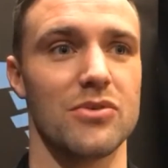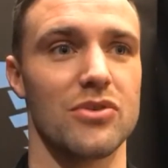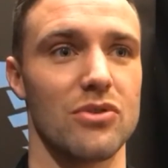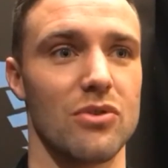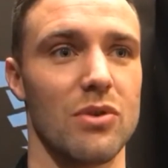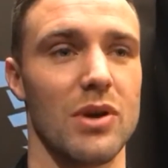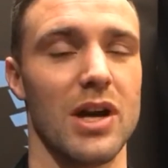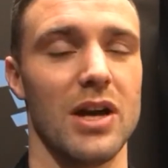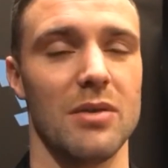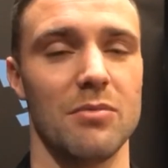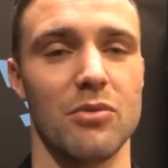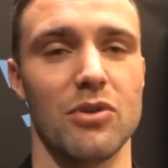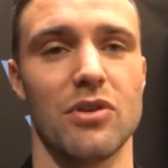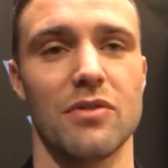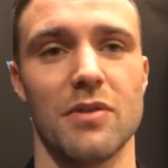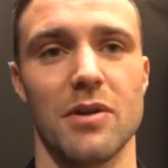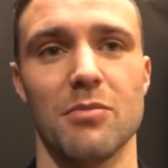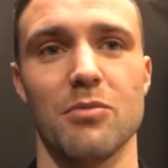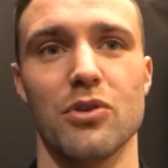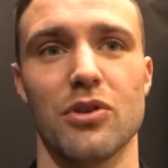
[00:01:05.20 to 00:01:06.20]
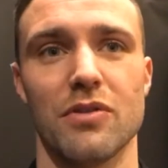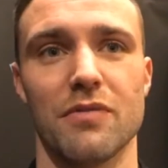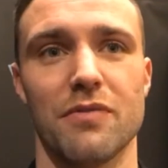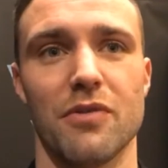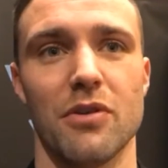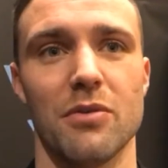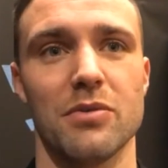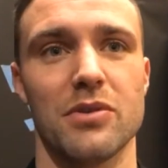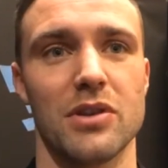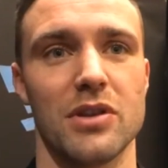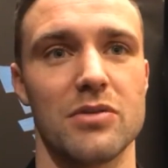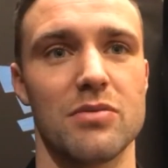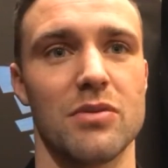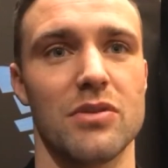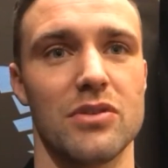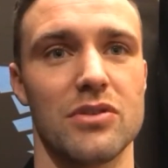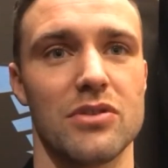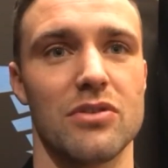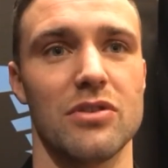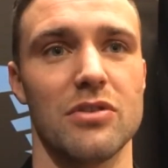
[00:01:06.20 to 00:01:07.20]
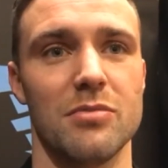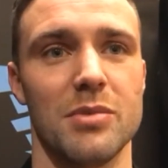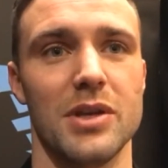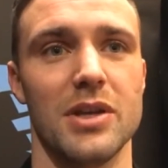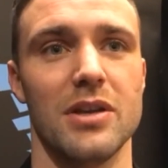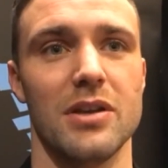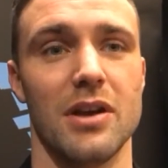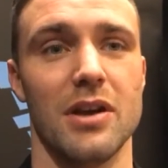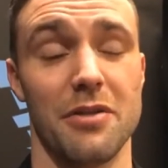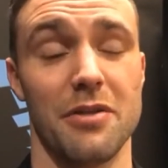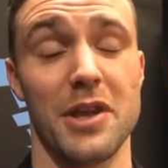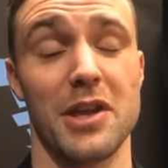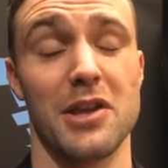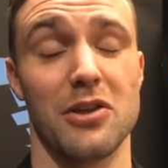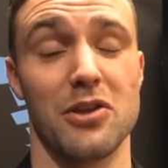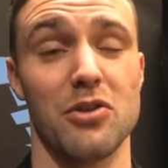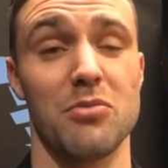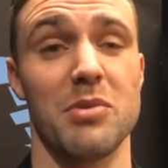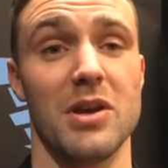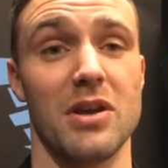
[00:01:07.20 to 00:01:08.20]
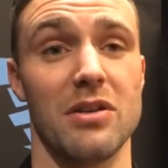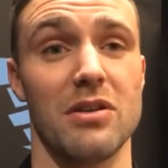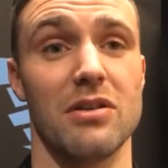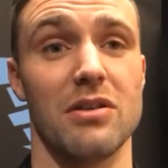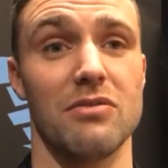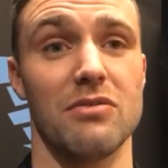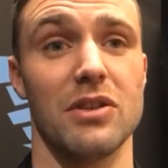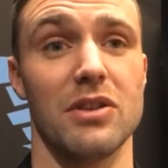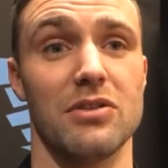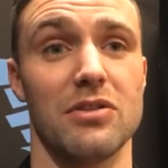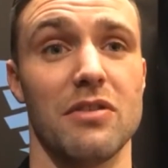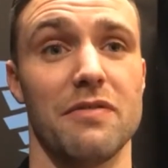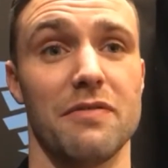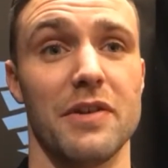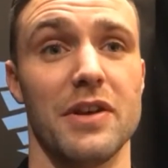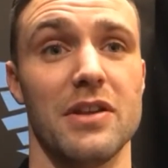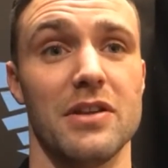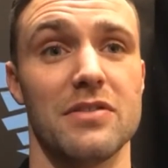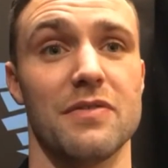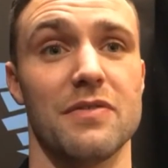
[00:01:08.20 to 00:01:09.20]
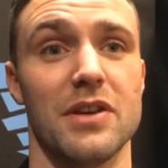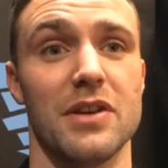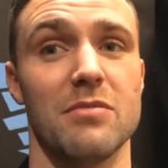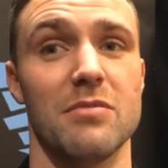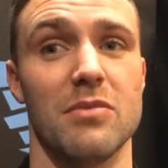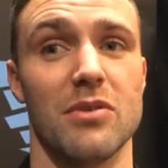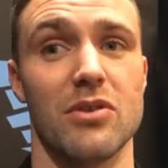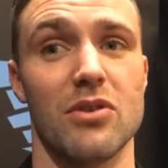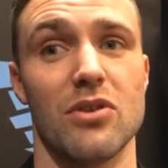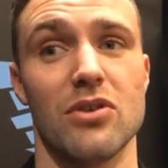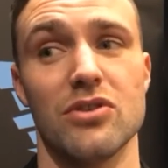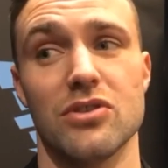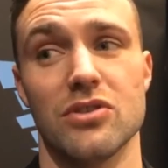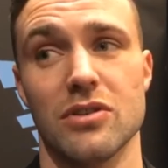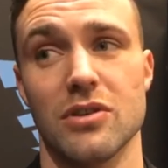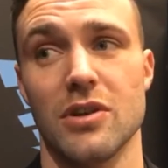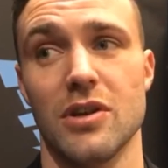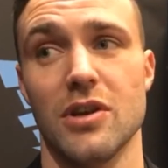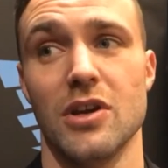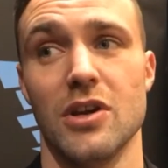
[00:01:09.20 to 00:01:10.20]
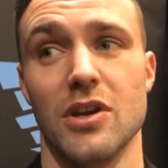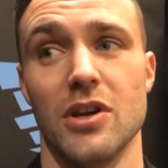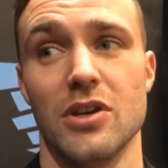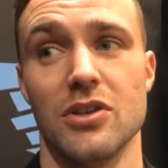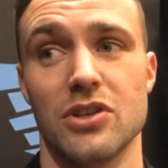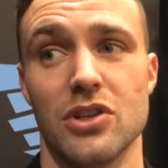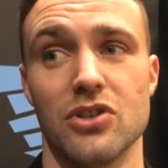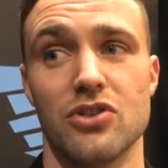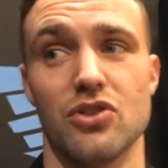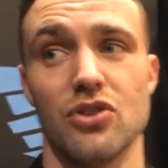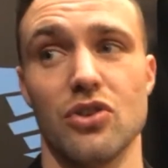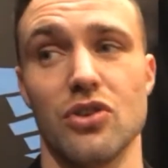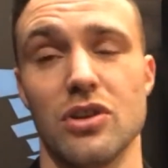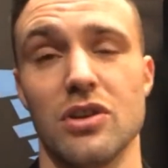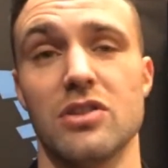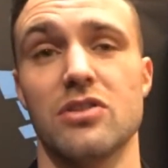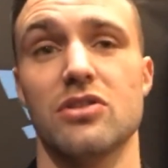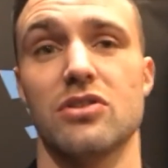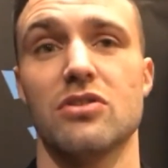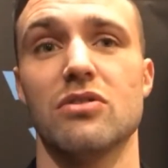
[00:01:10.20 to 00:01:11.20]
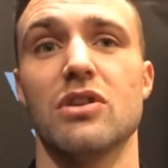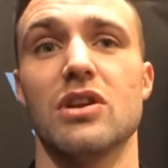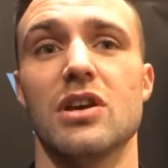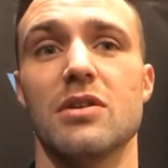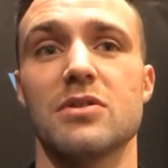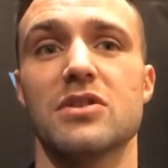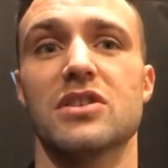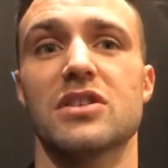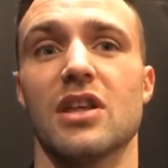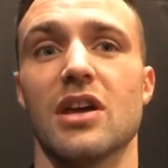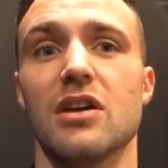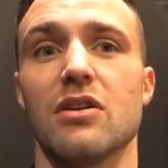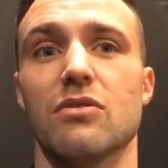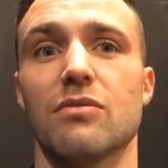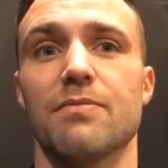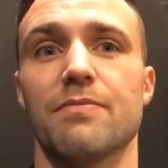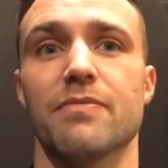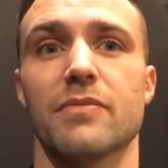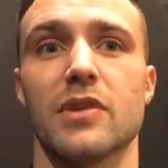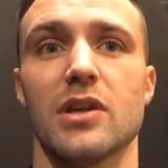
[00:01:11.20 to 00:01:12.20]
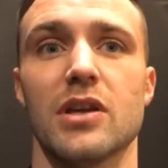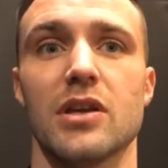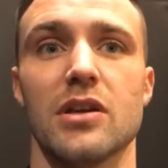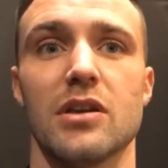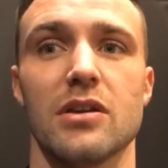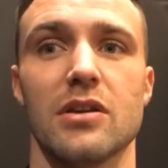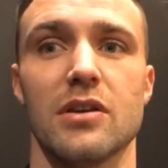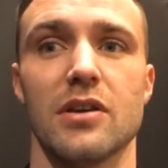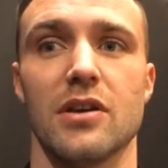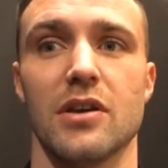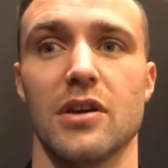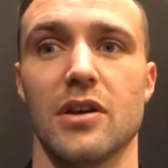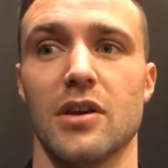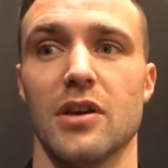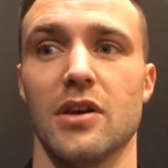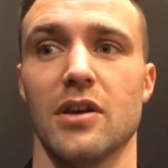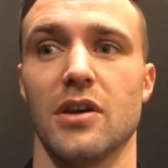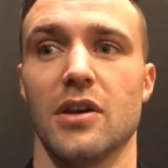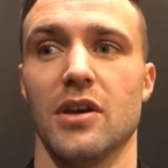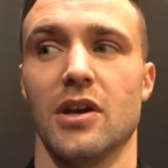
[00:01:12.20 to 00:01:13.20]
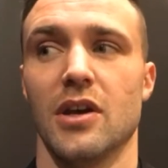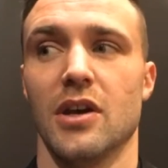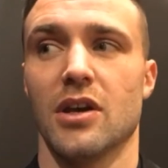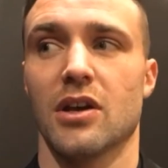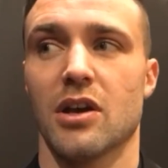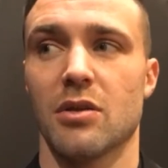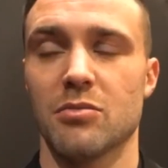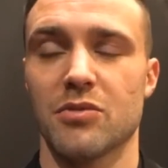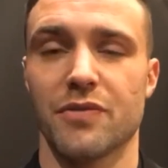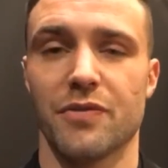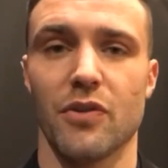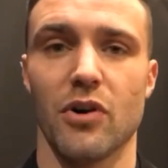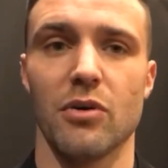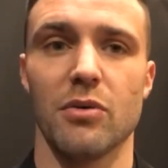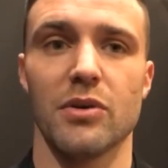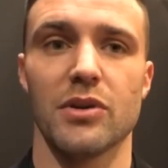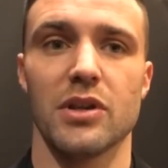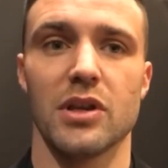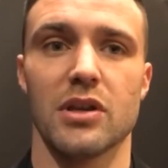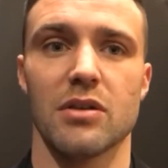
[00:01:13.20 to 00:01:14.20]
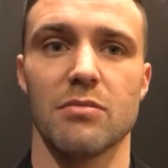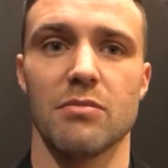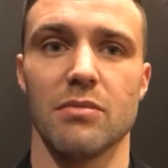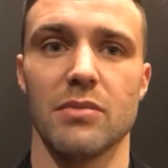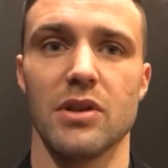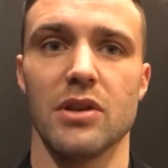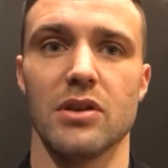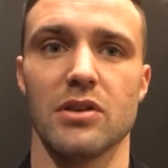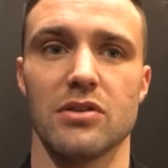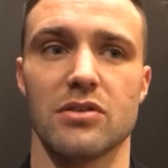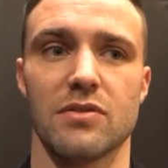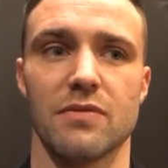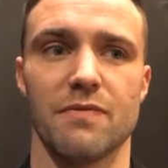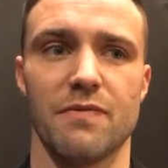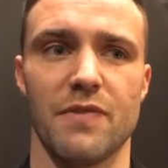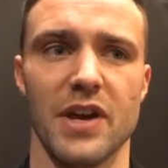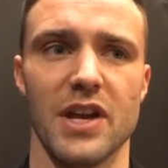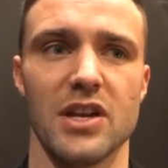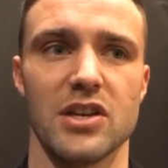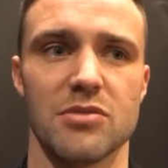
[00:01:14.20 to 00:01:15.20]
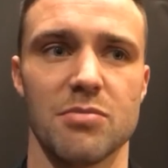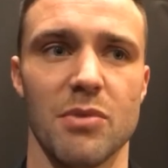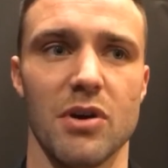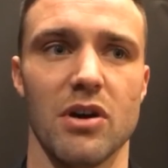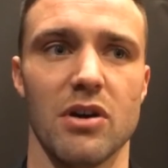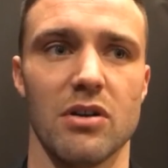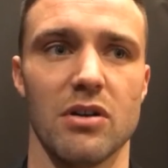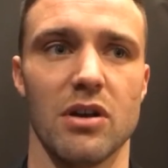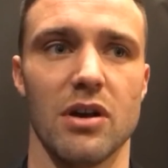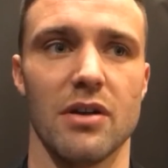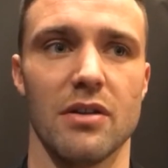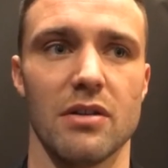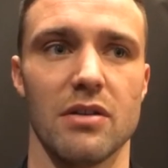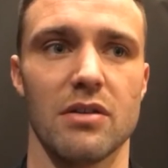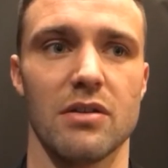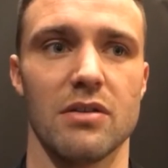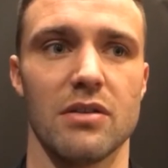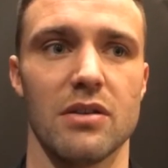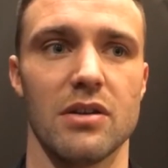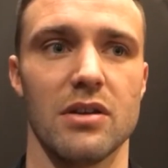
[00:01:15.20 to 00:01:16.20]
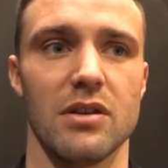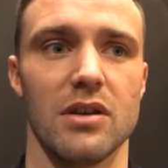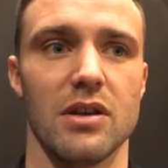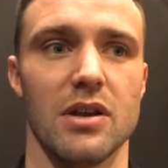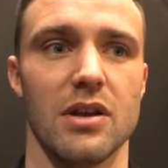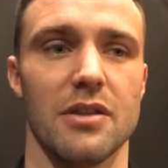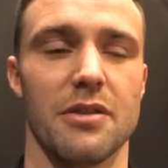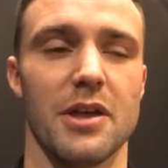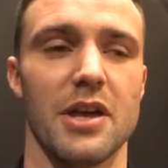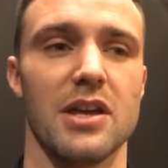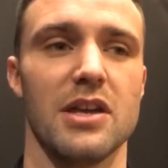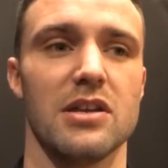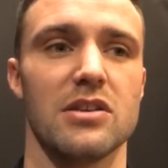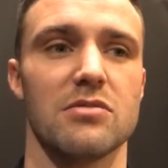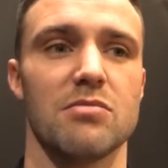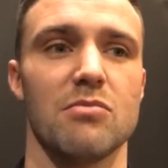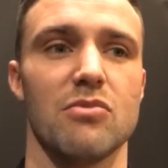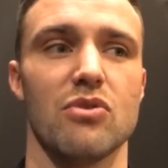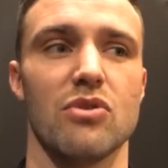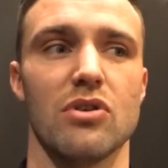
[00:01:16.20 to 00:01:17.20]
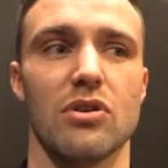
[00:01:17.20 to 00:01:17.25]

So I'm looking forward to this one. It's going to be, I think it could be a really tough fight, this fight, because just due to his style, he comes forward. He's very smart. I think he's